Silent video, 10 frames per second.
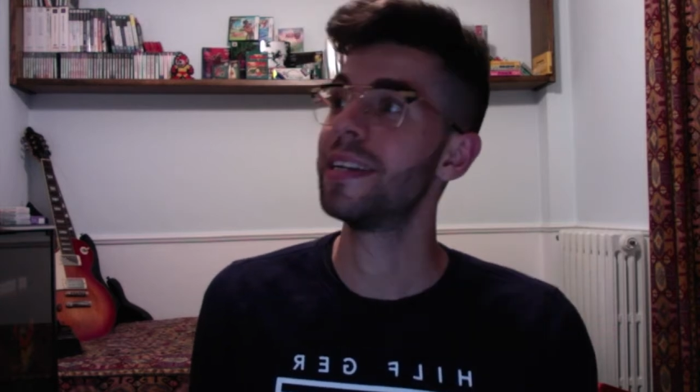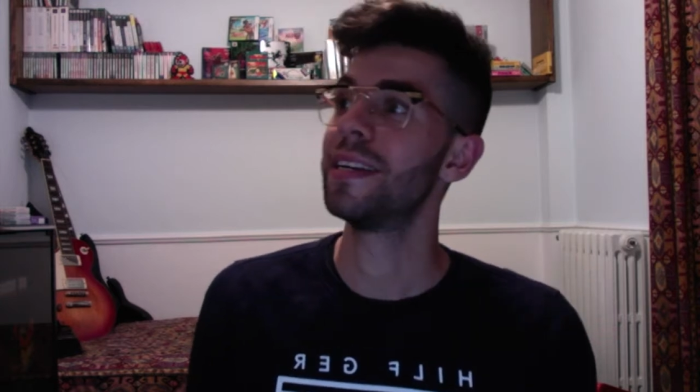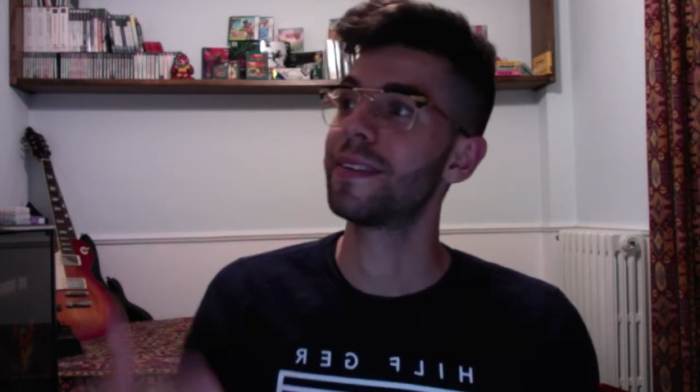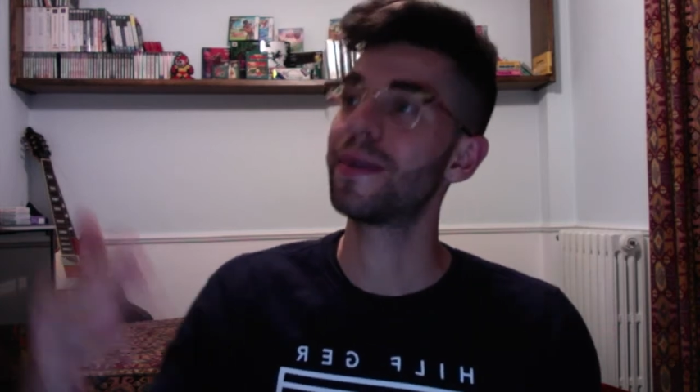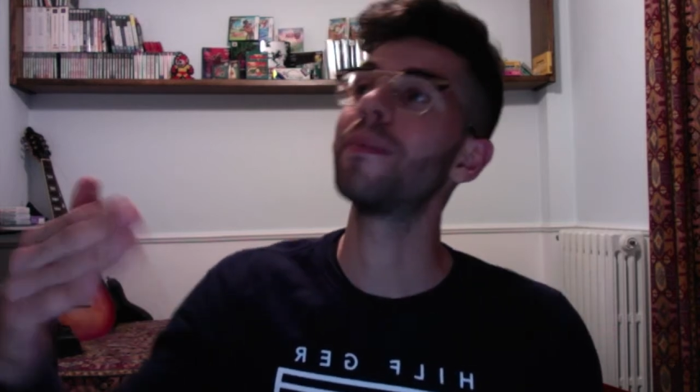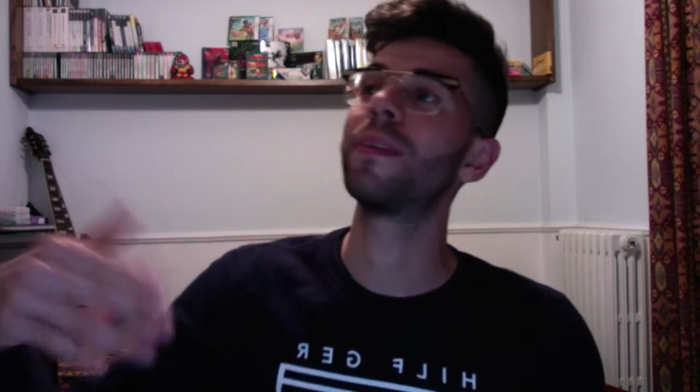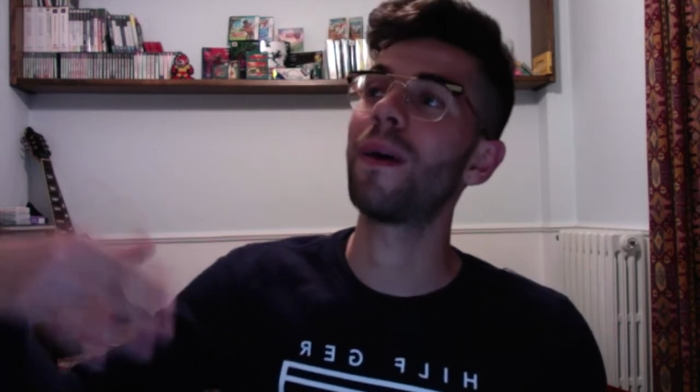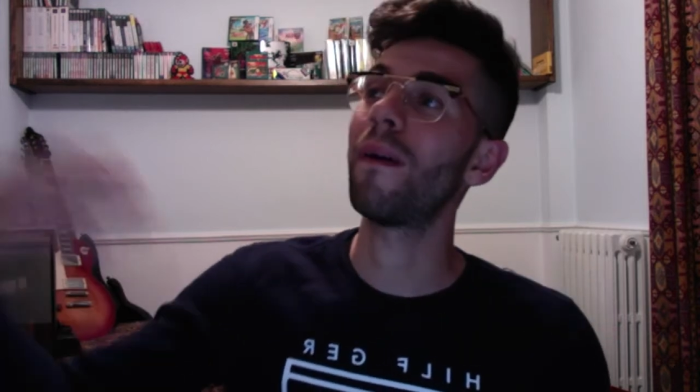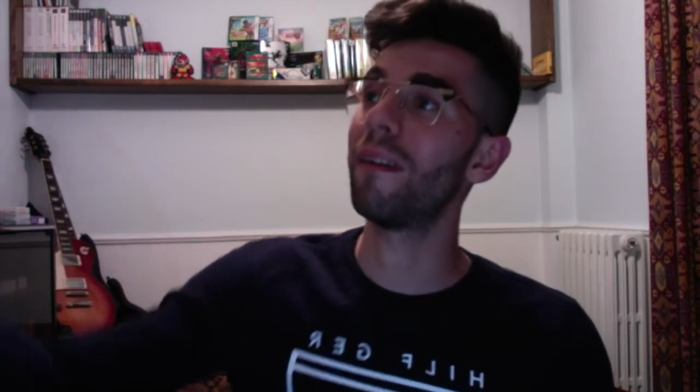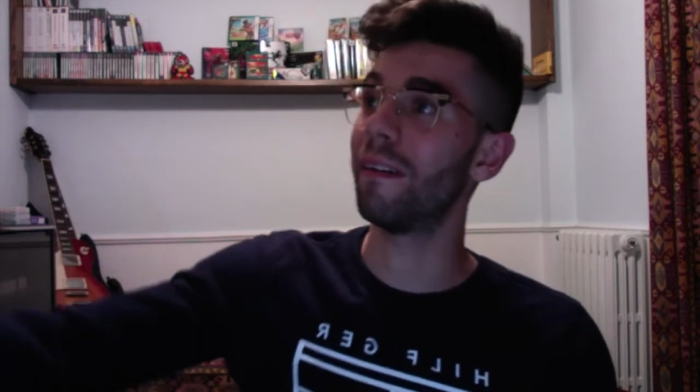So
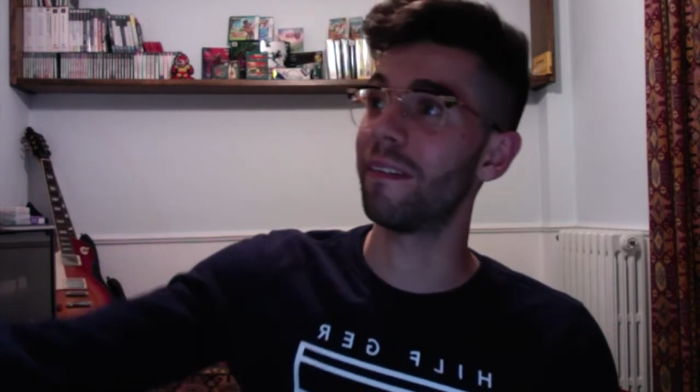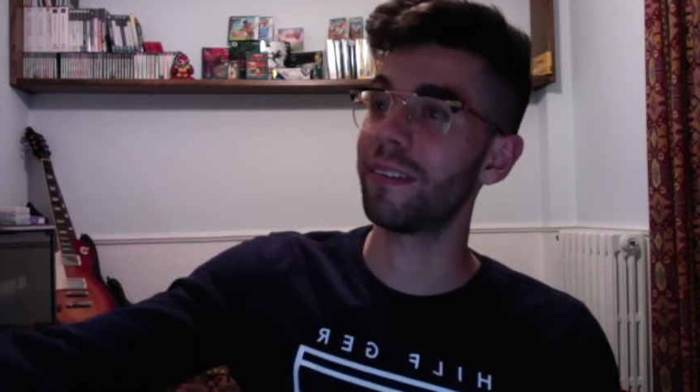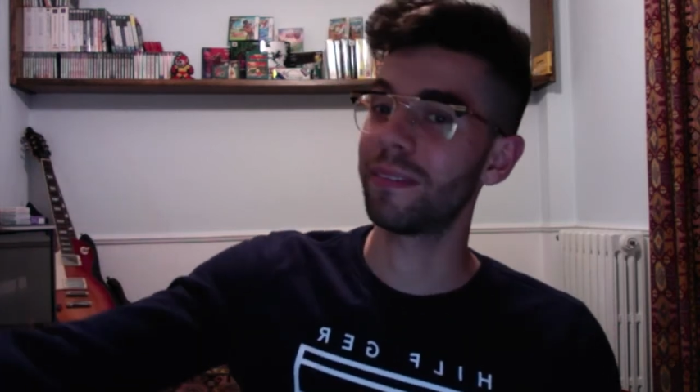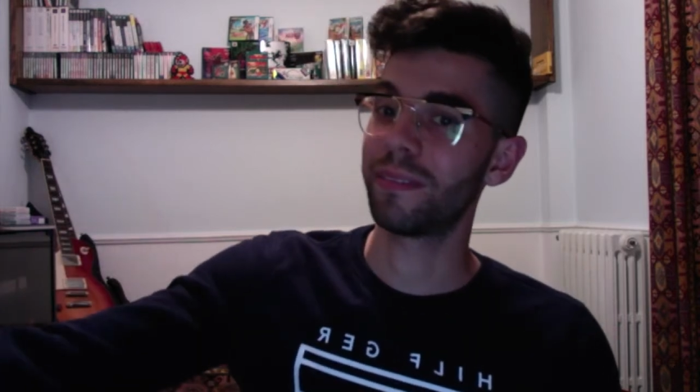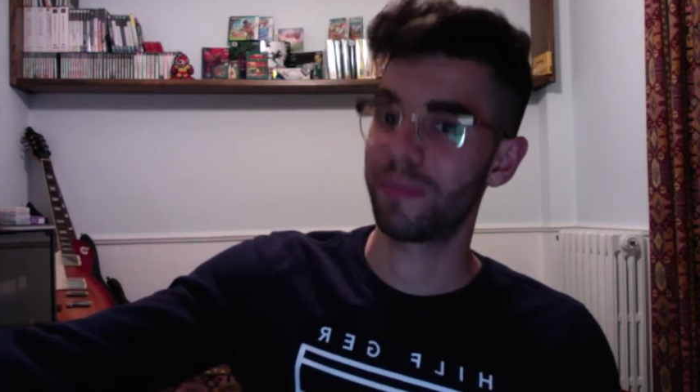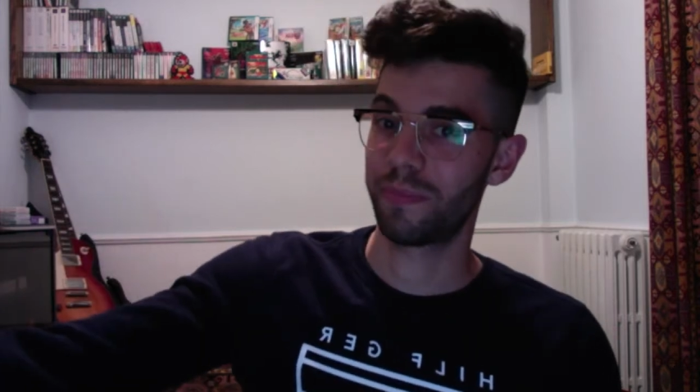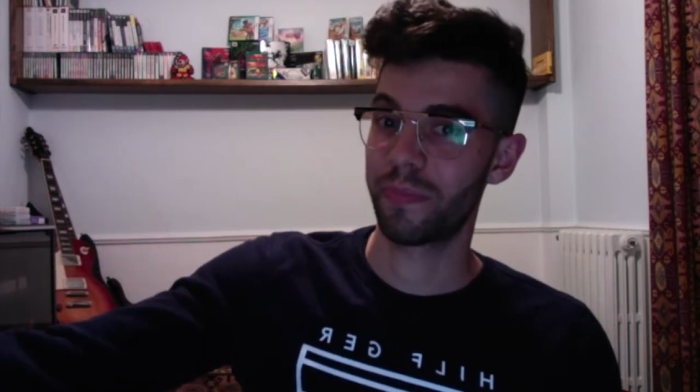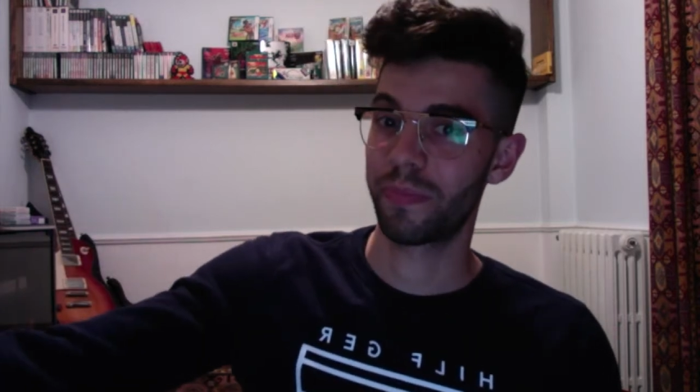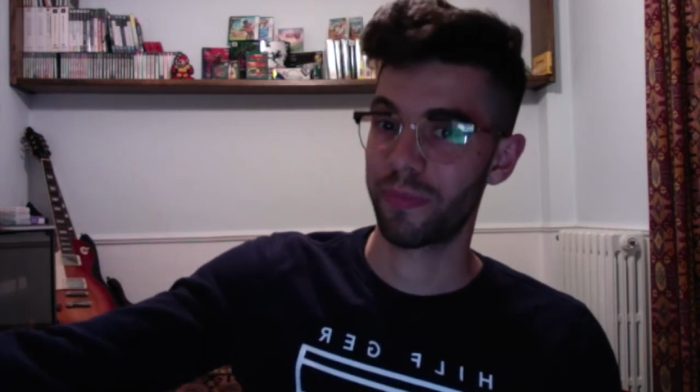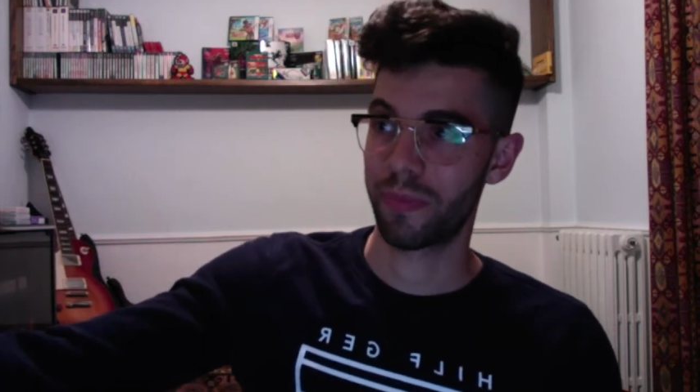taller,
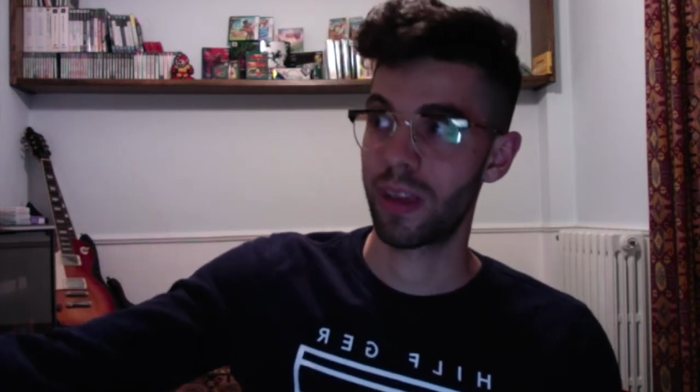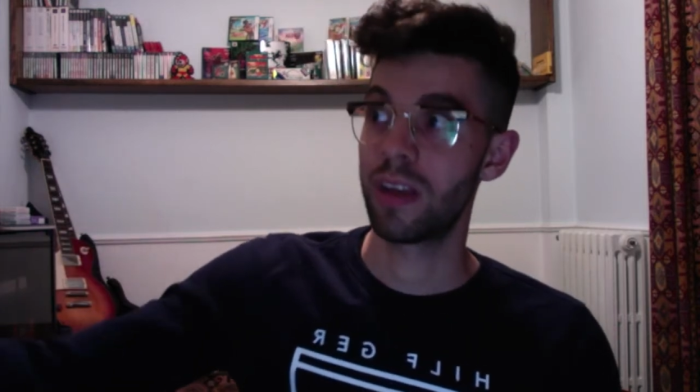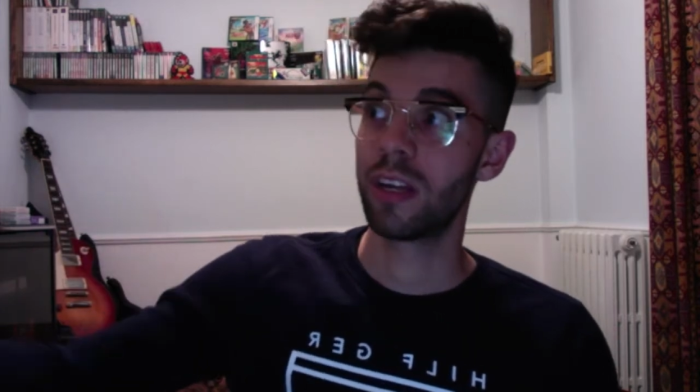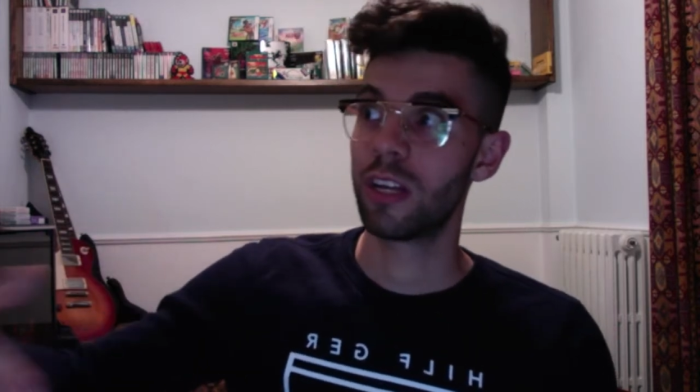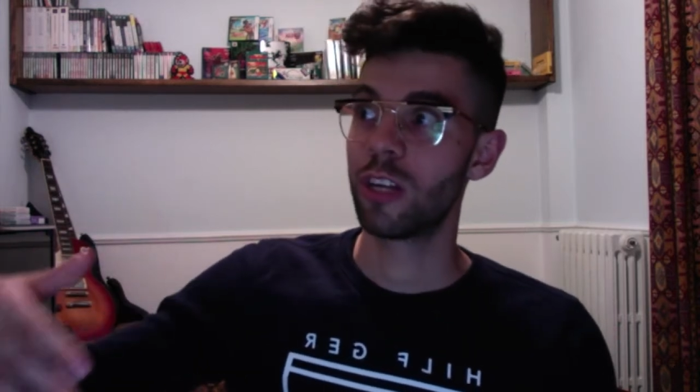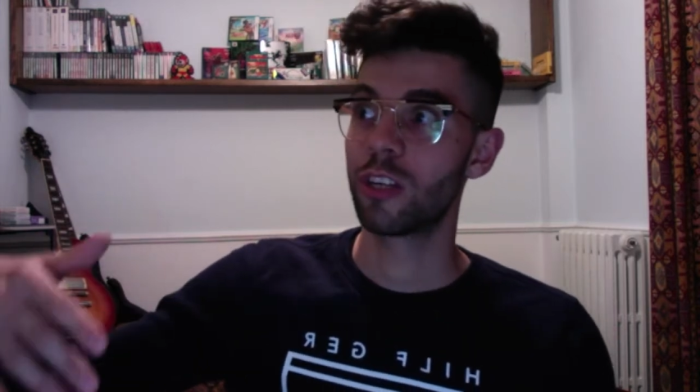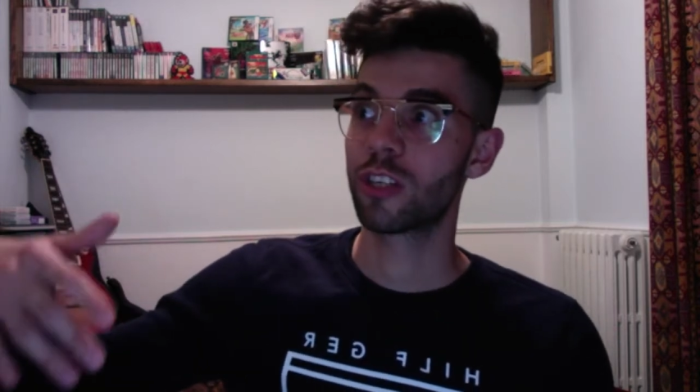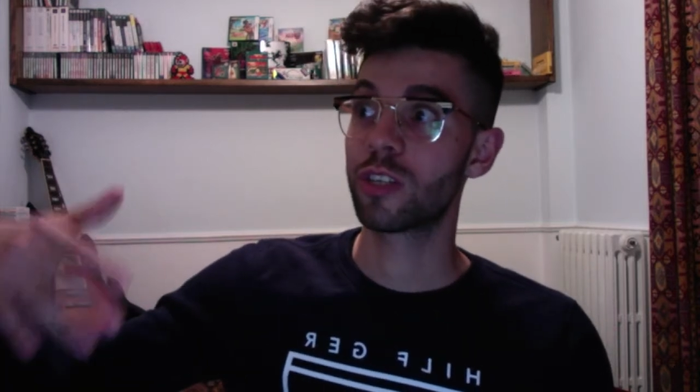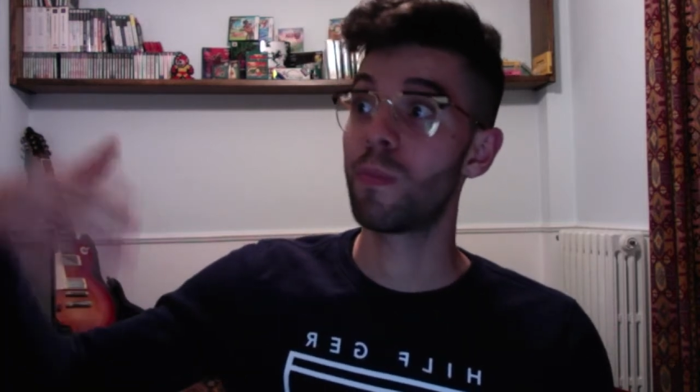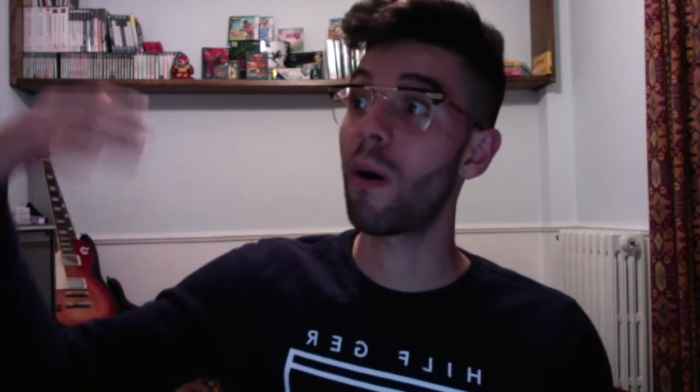
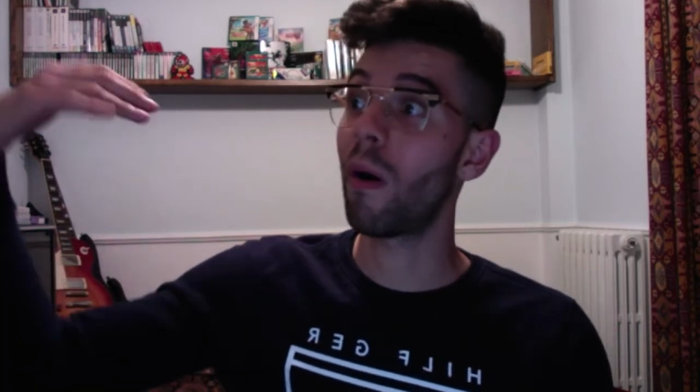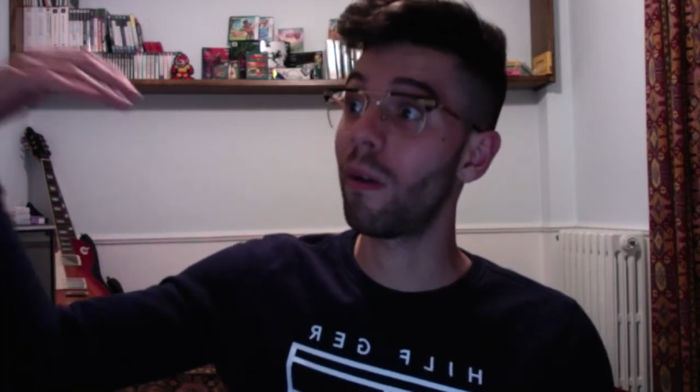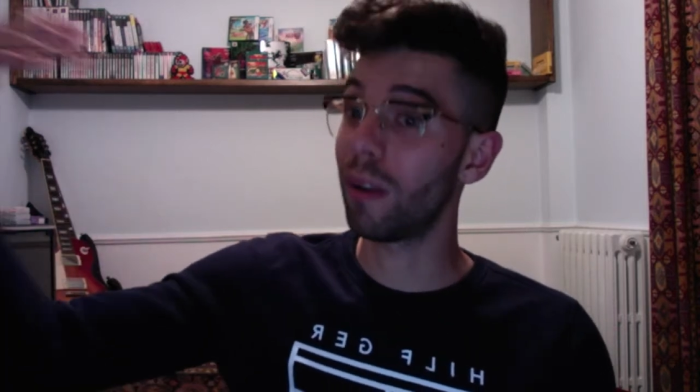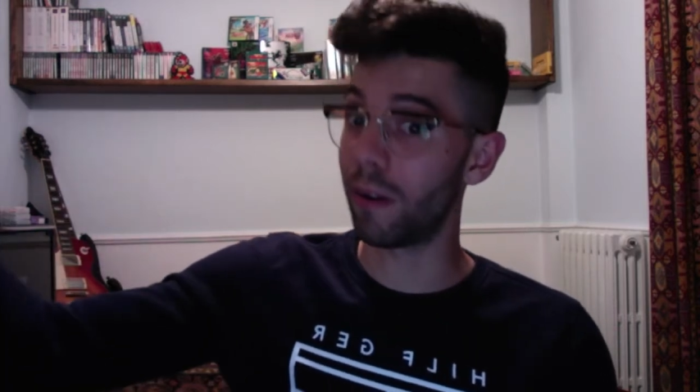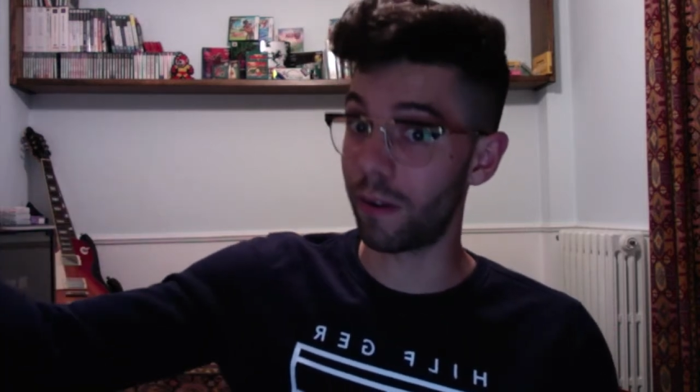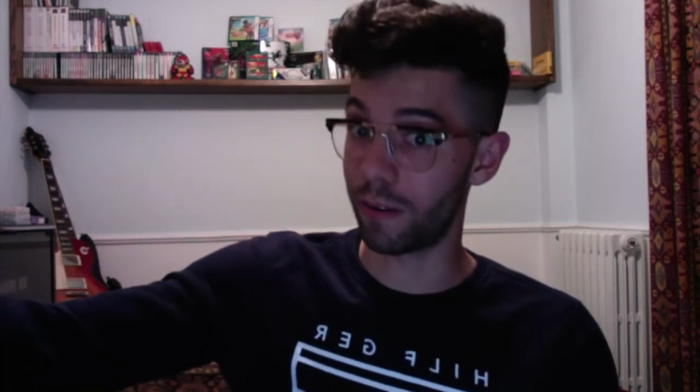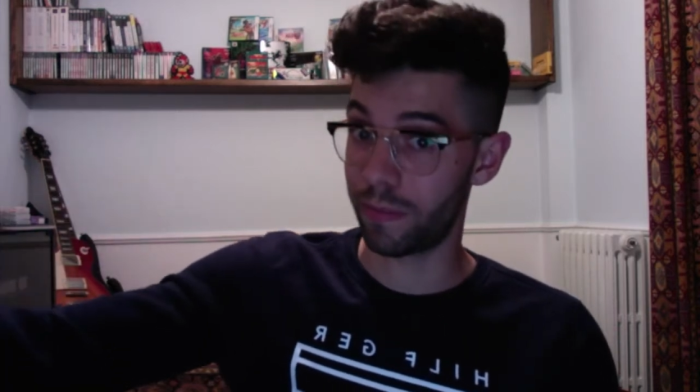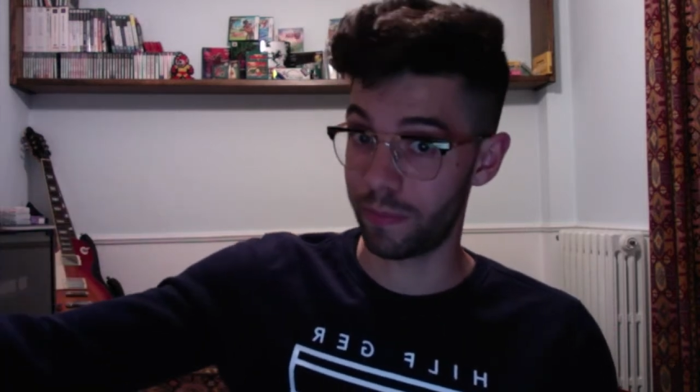smaller.